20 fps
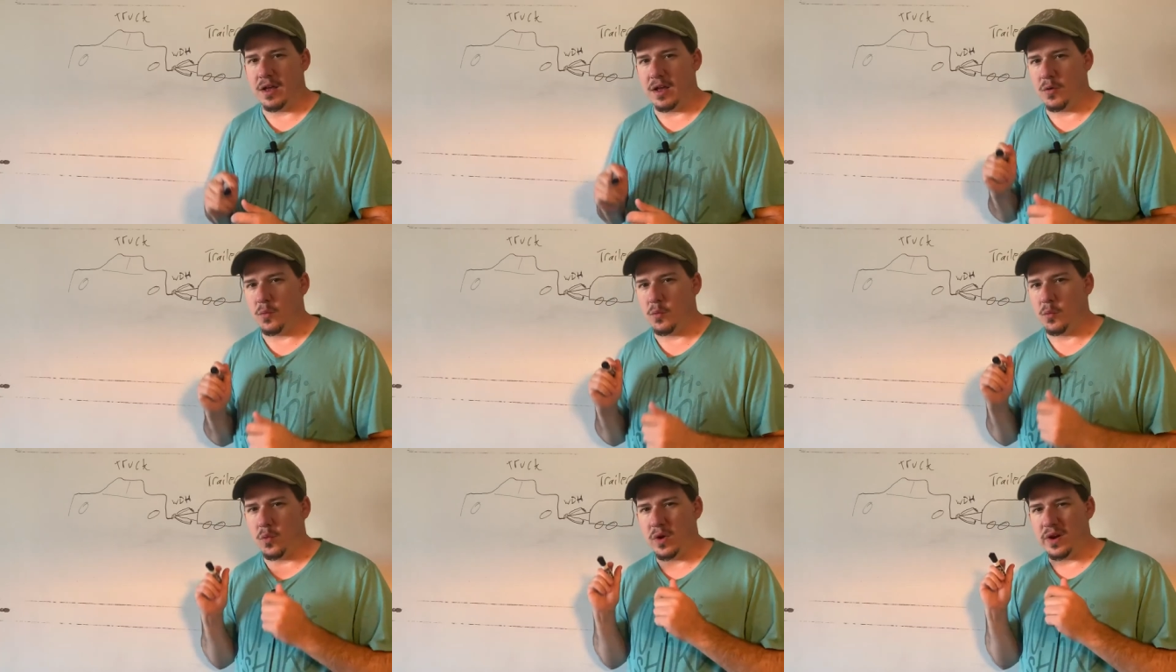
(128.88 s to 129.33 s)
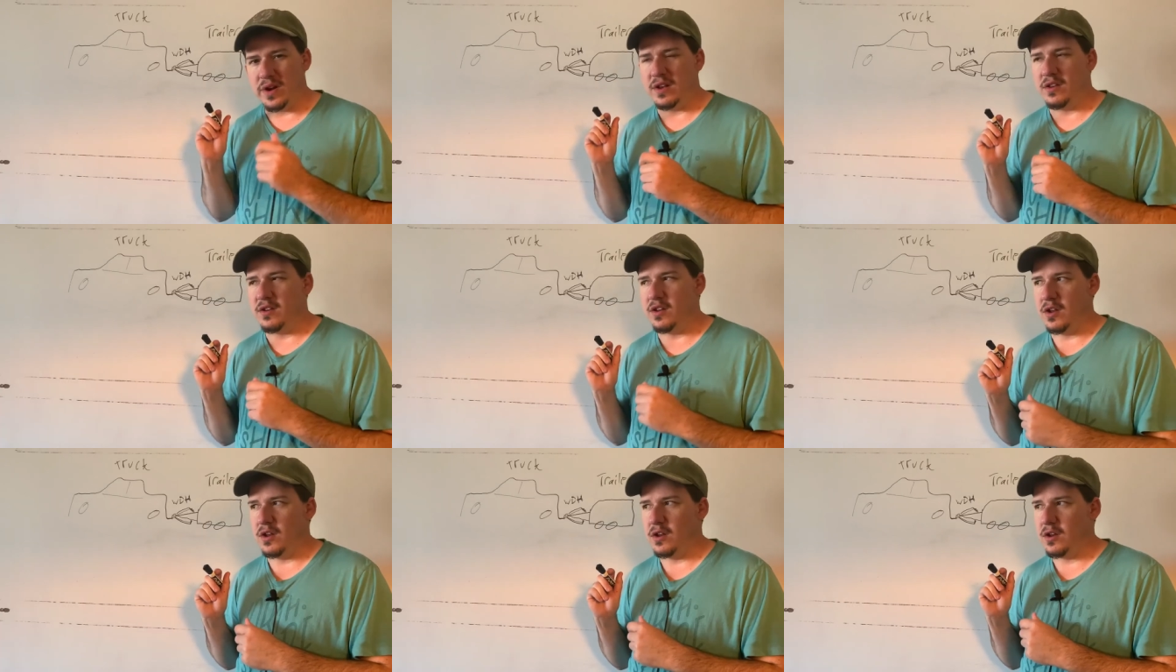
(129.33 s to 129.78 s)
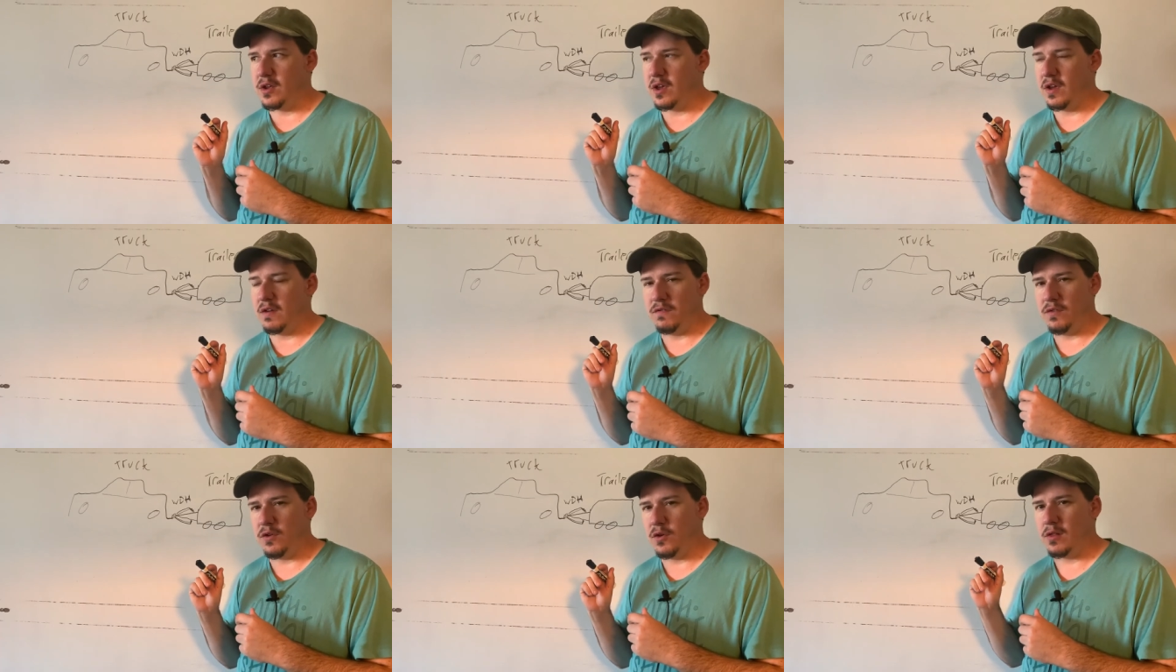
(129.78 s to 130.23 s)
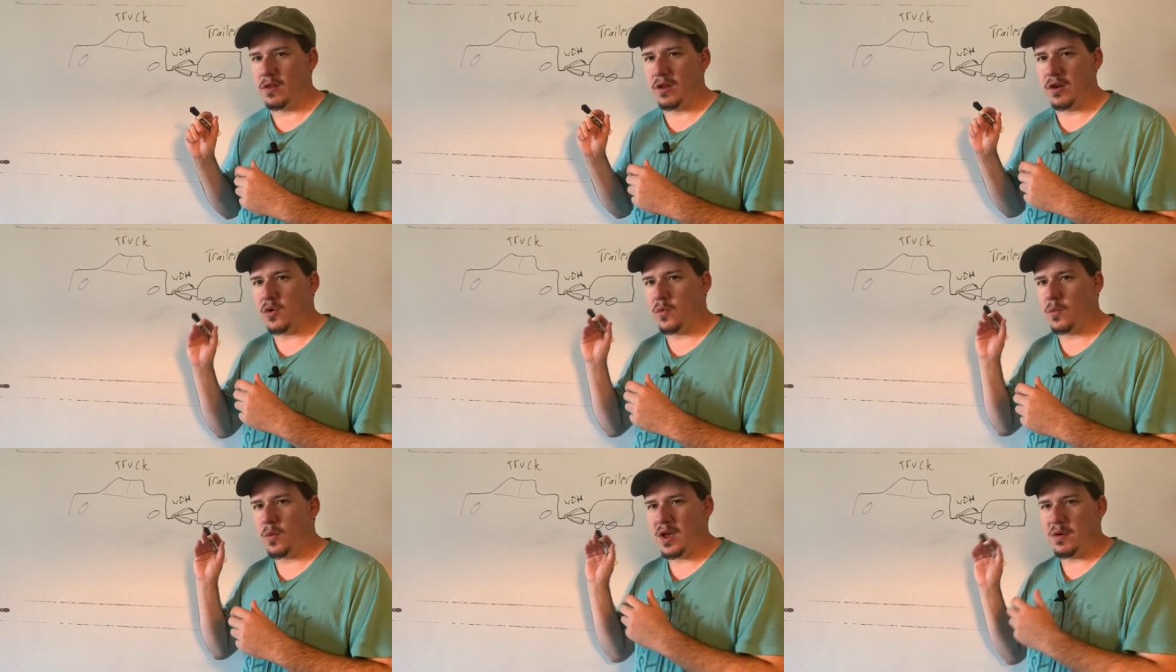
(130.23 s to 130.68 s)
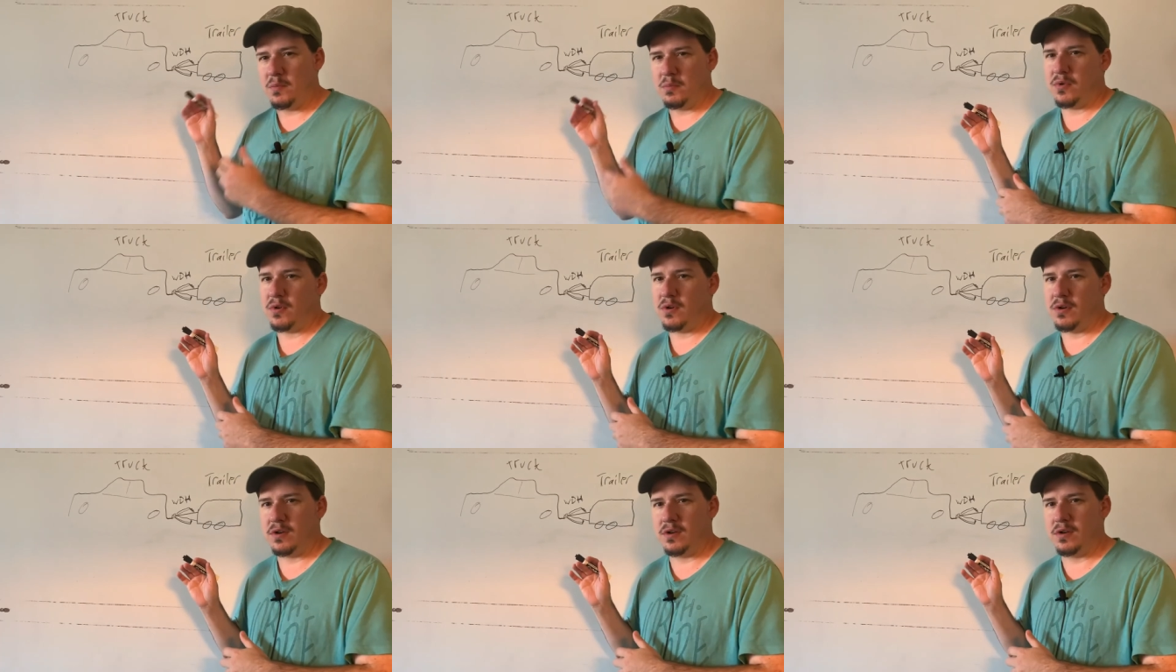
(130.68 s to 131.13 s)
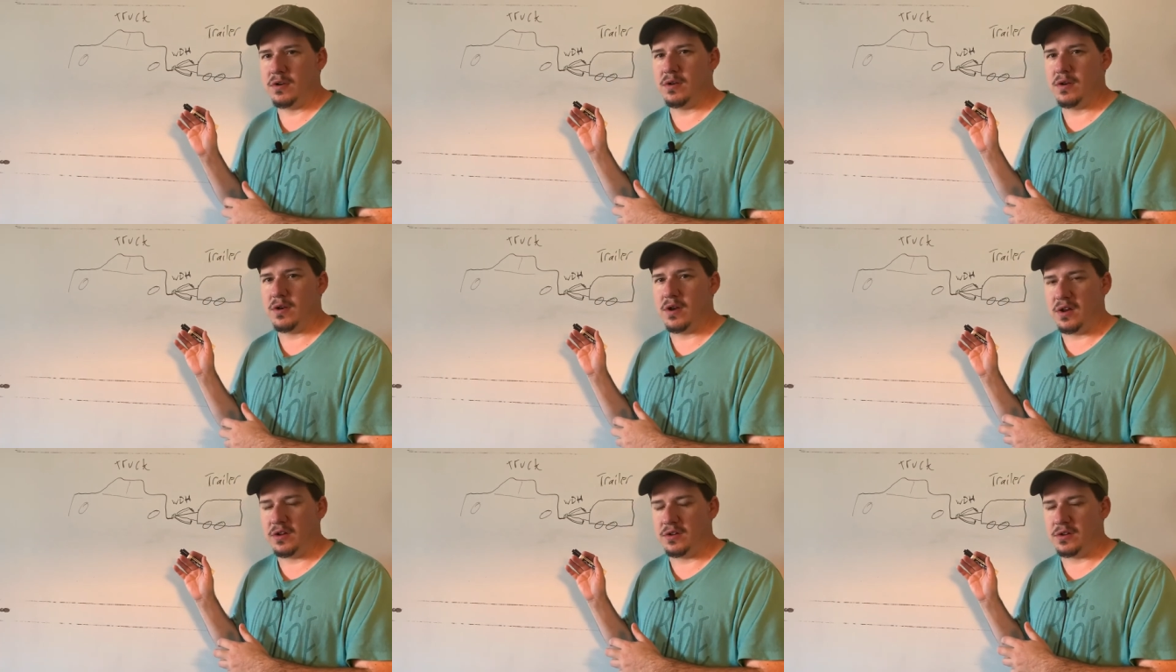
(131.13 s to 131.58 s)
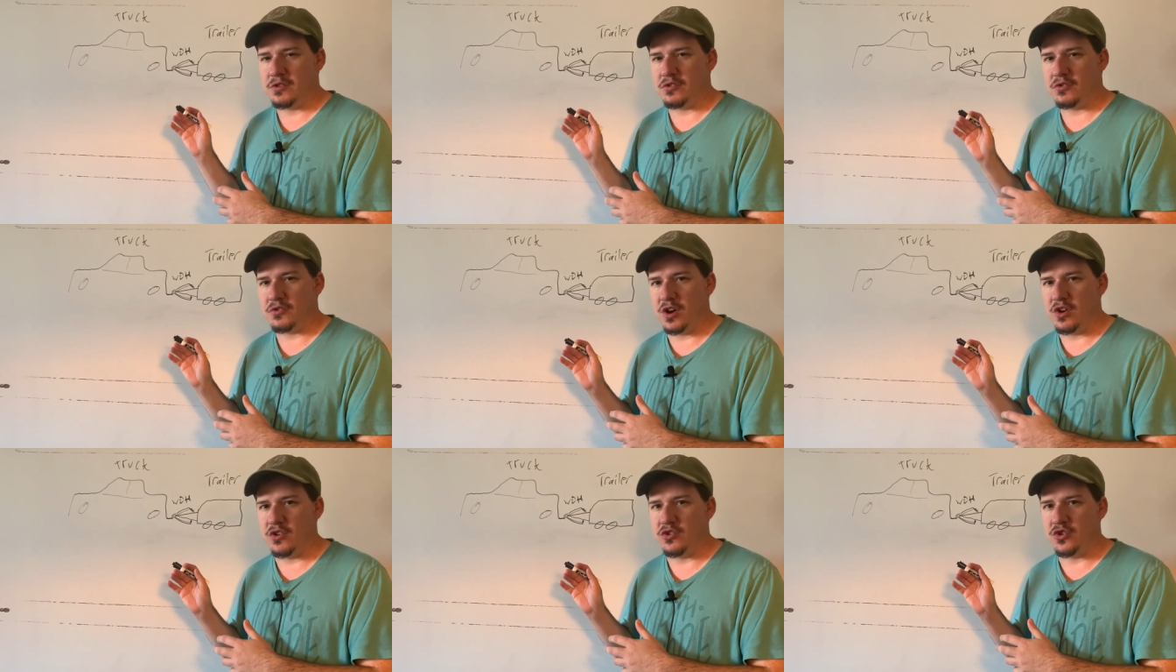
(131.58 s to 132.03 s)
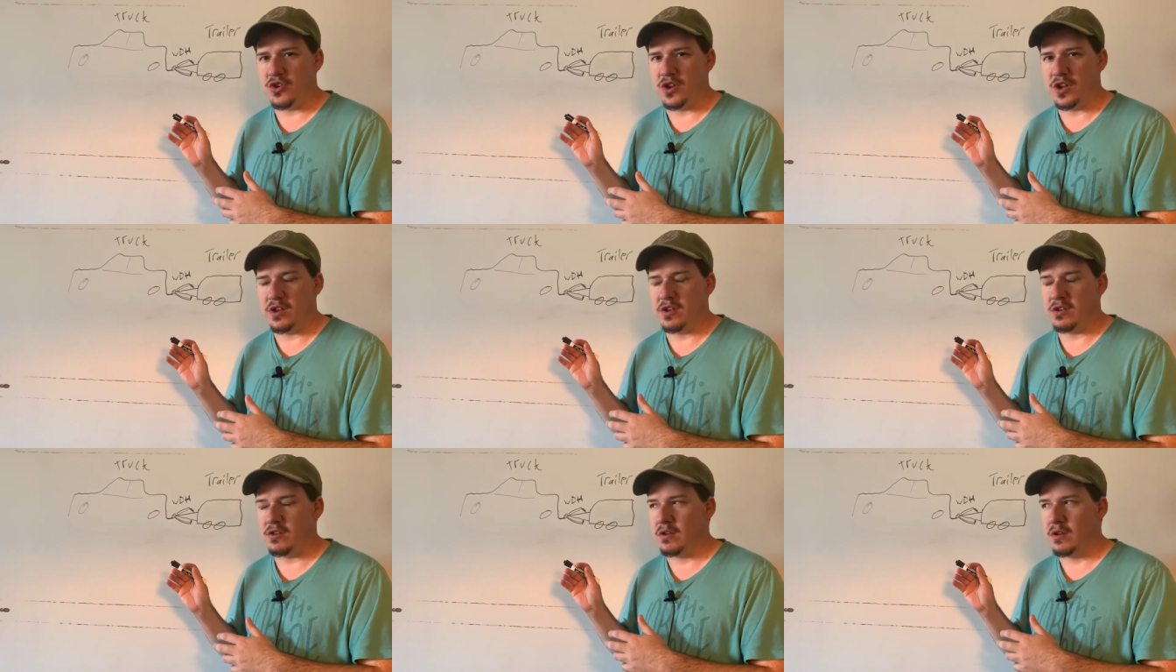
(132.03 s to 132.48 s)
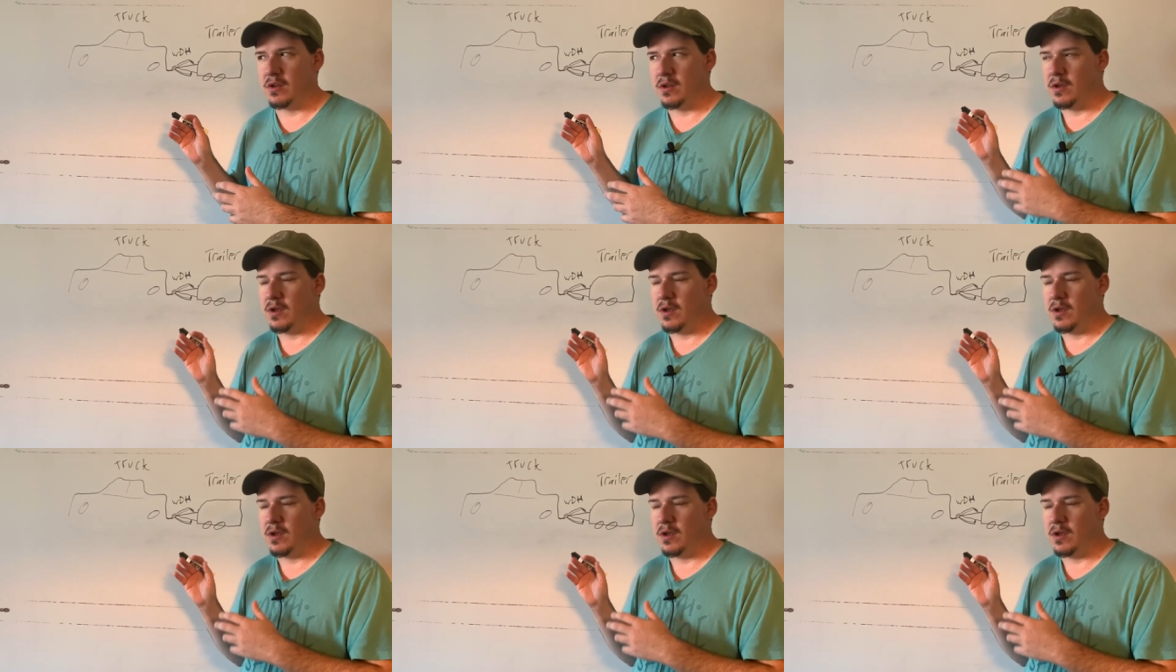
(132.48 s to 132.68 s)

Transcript: Wanted to give you a little whiteboard illustration